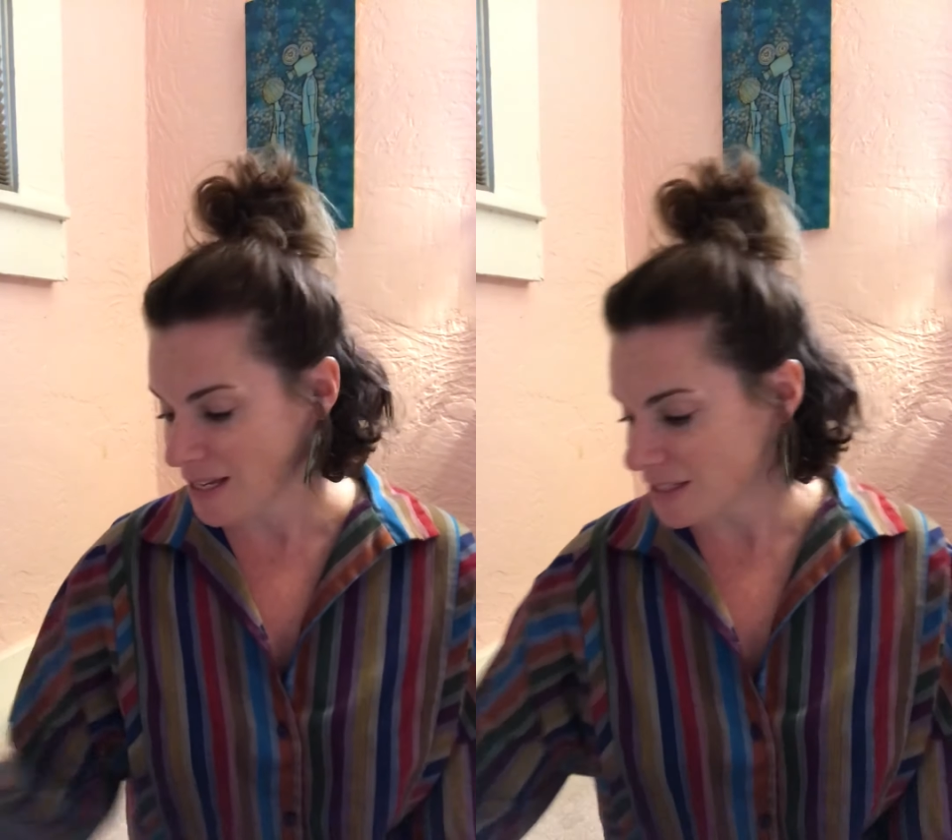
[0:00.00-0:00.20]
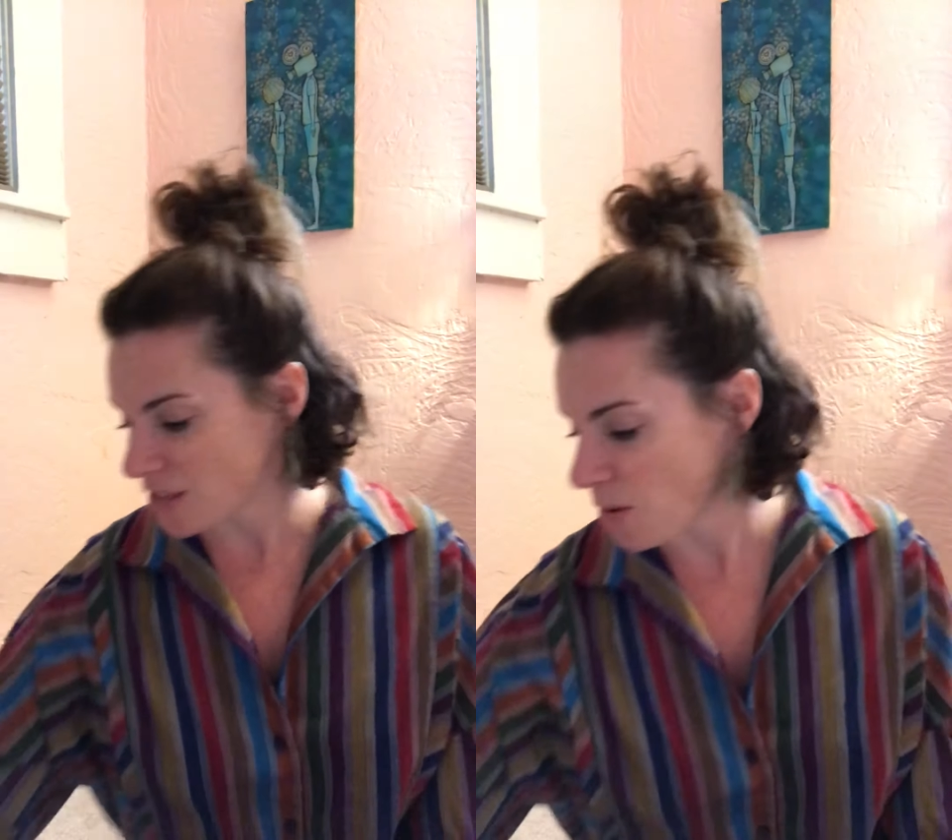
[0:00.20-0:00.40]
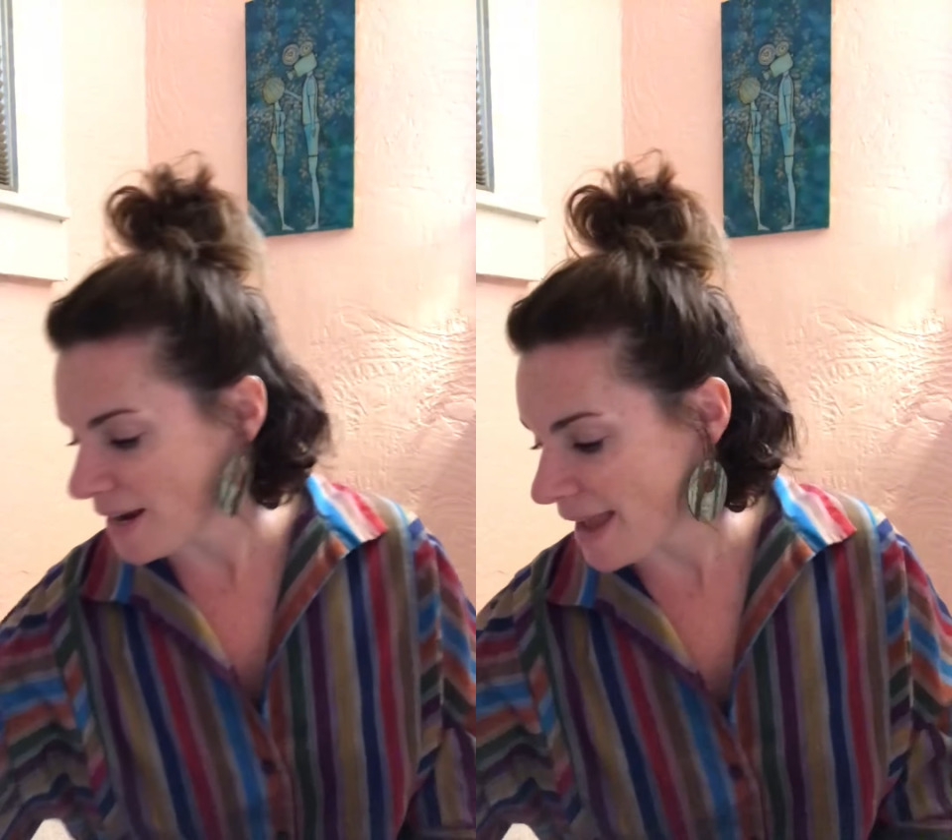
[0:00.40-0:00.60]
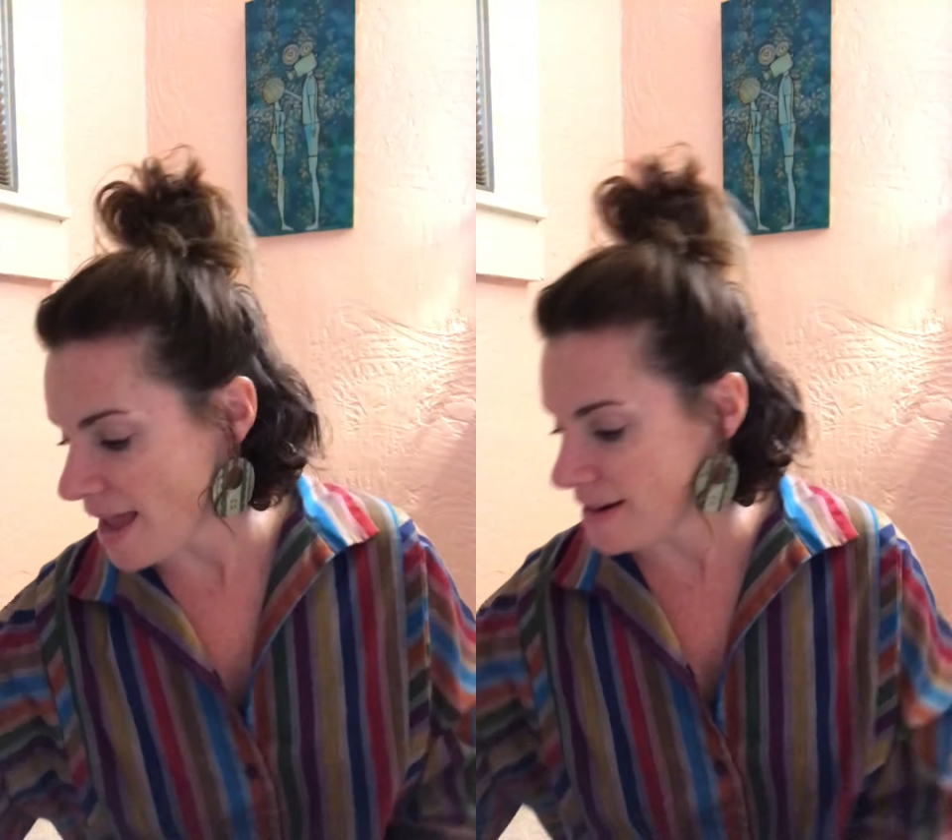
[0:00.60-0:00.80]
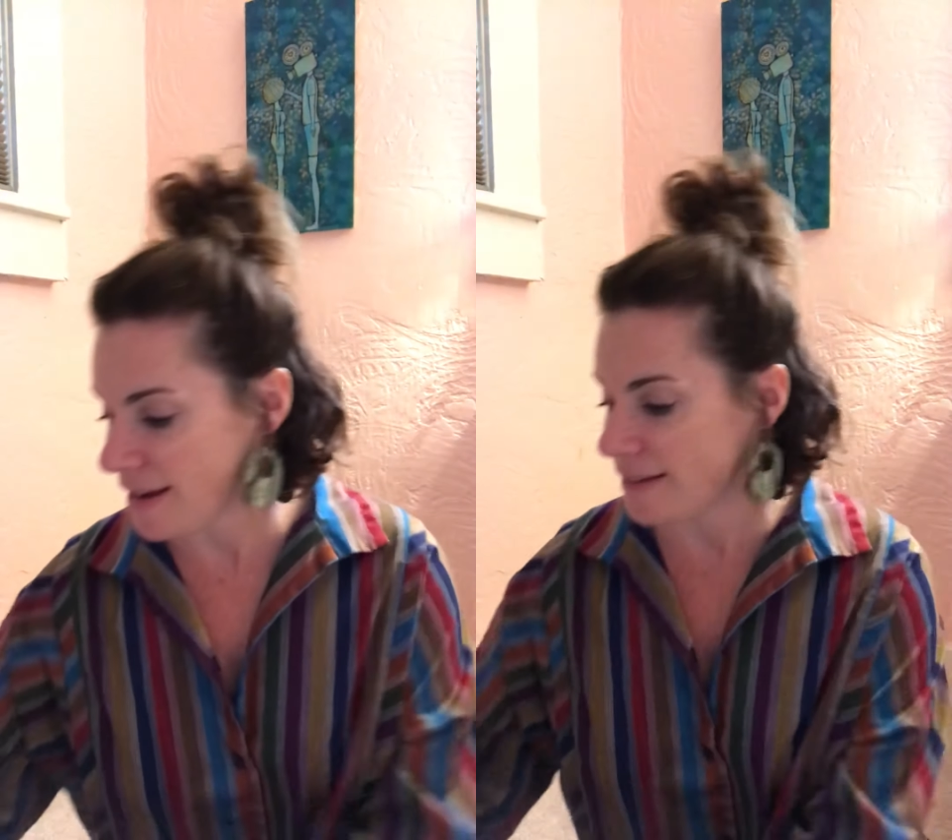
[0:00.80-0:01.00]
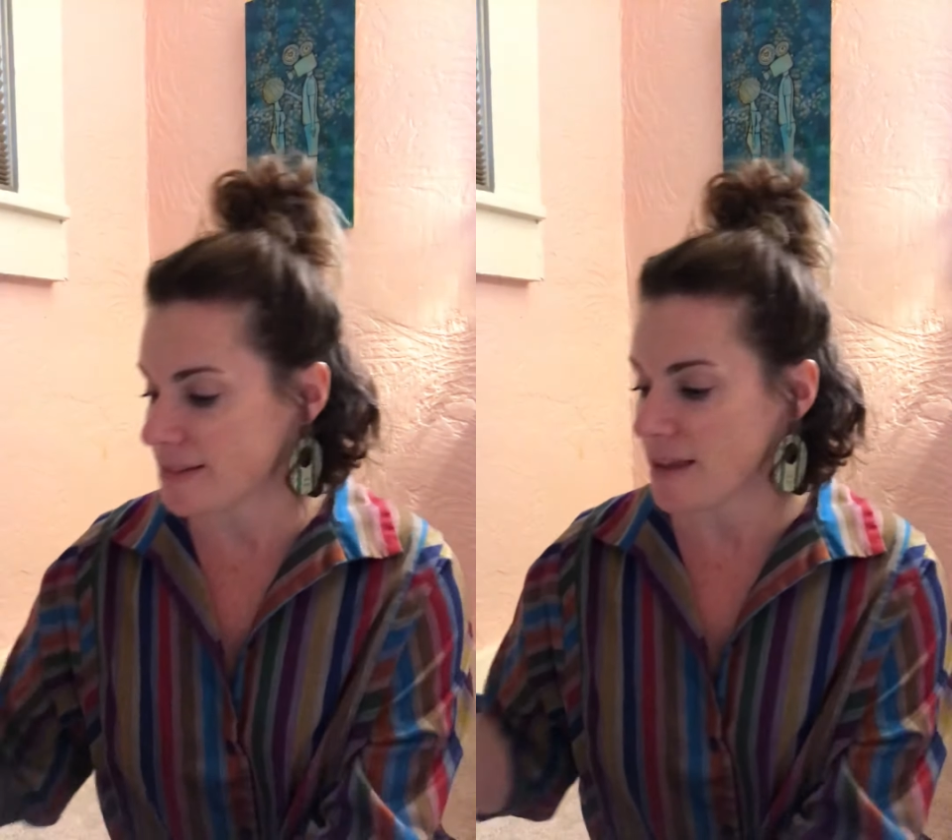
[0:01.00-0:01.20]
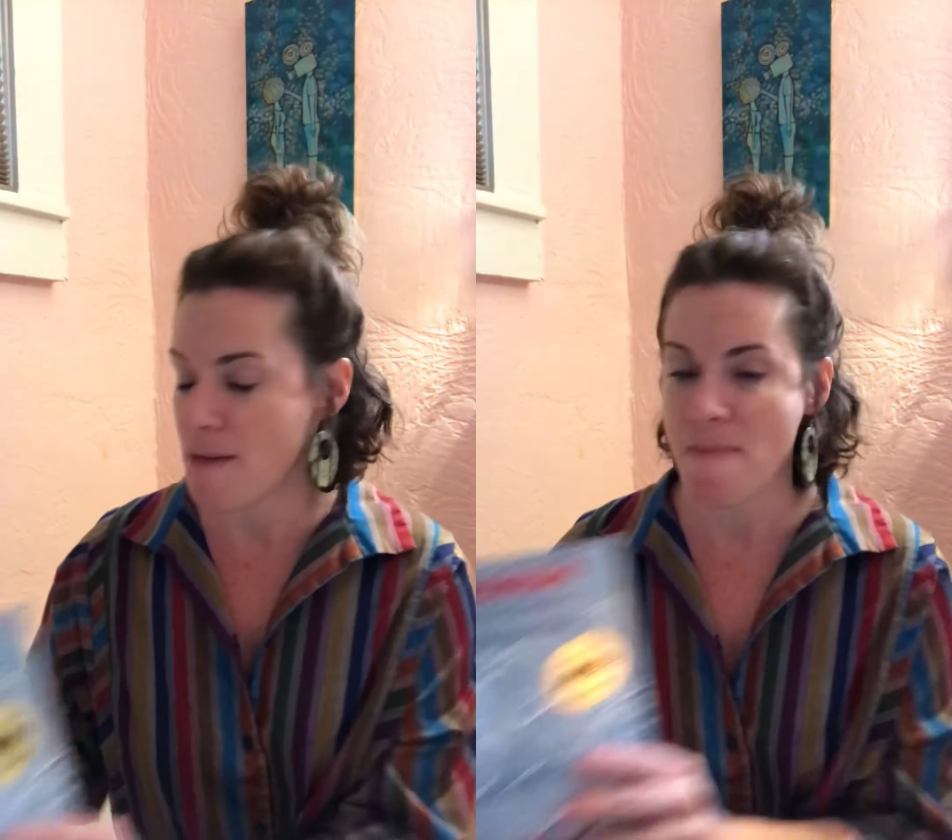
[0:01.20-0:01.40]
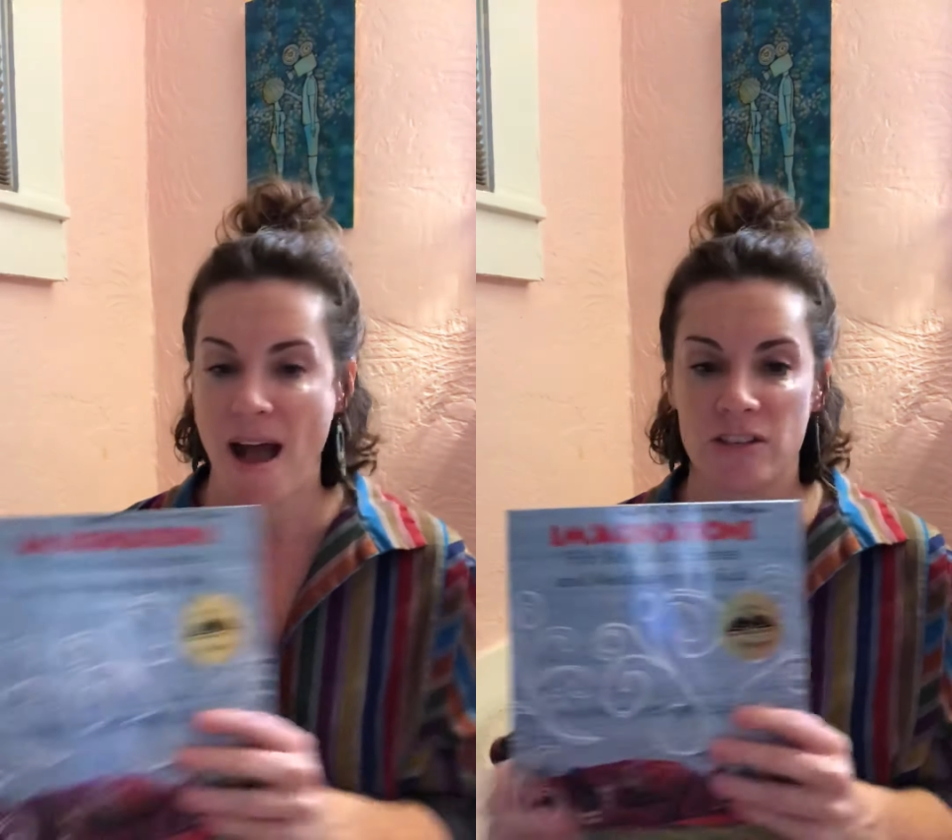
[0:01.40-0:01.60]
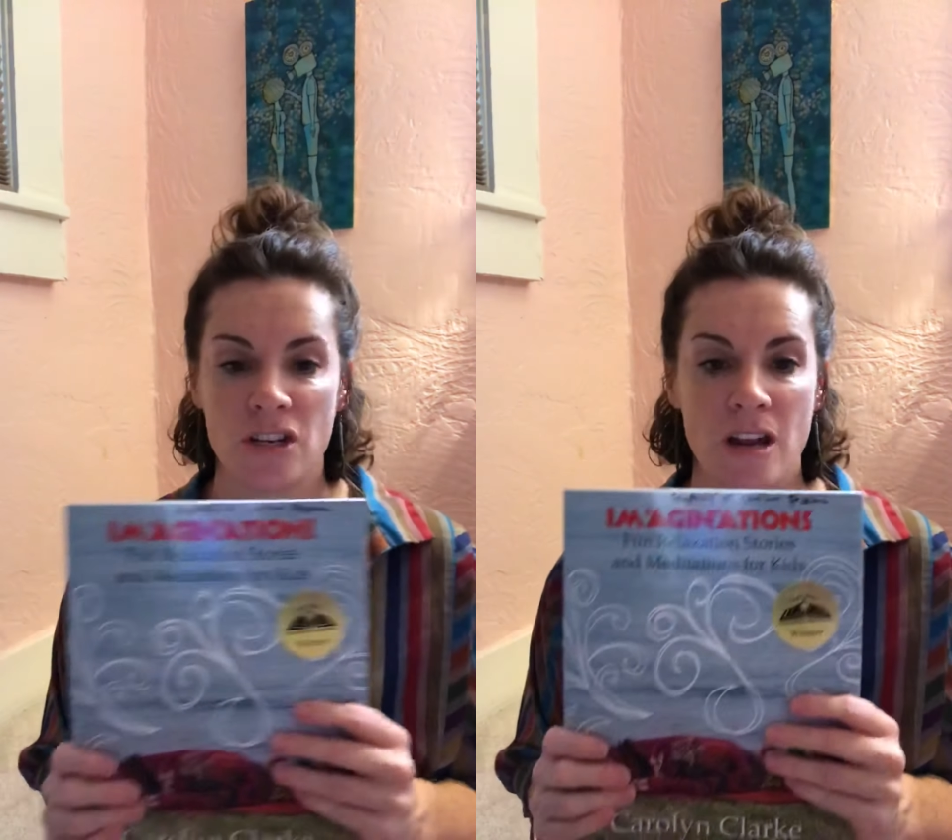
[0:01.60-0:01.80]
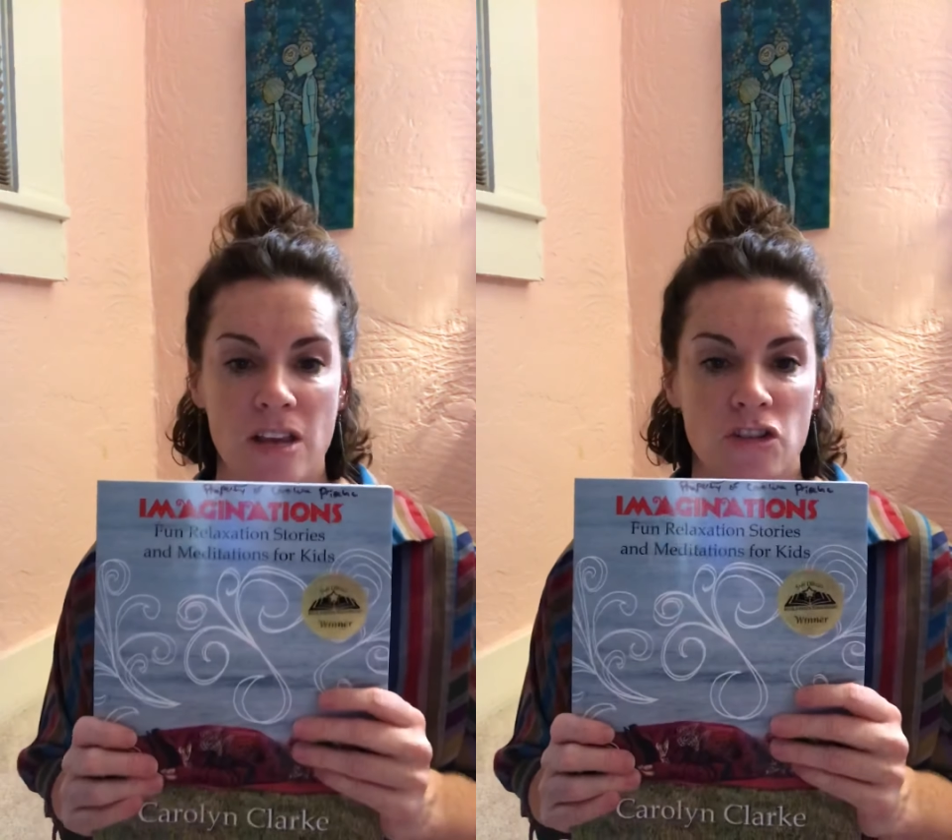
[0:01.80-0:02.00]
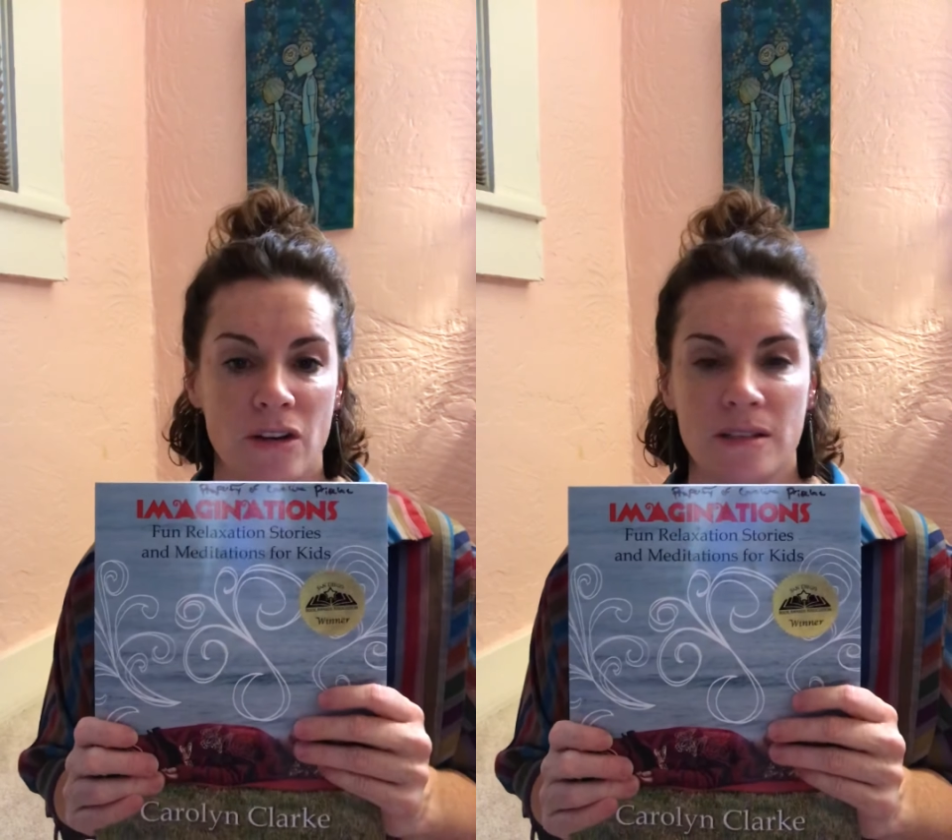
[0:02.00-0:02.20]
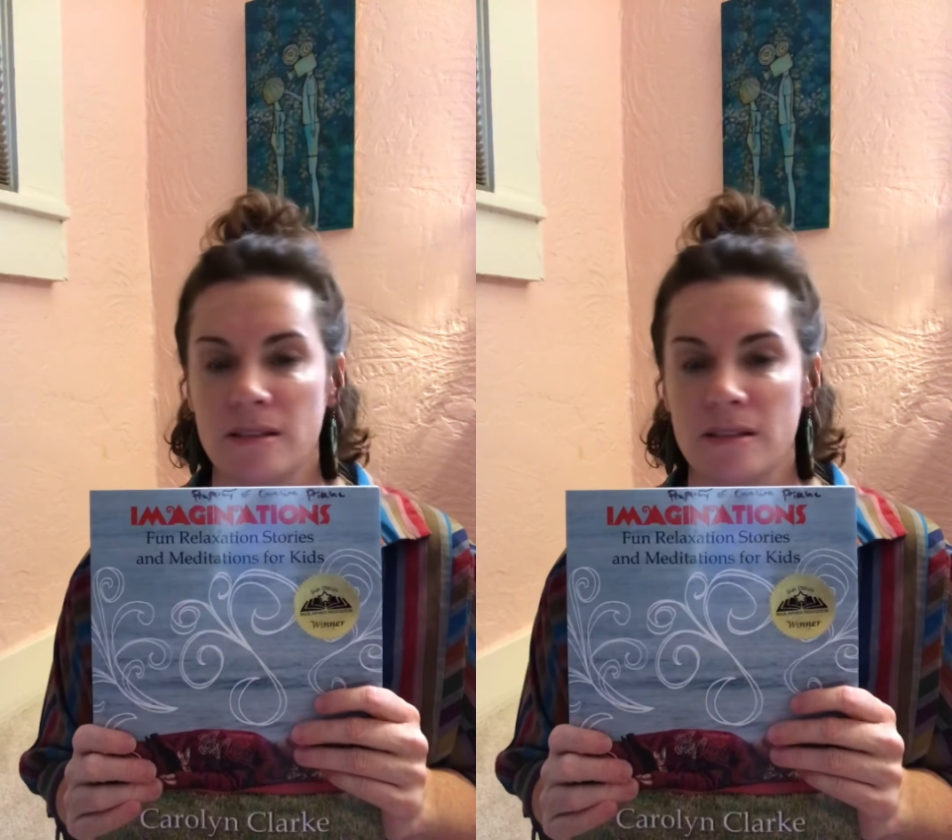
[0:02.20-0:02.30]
So again, it's Imaginations.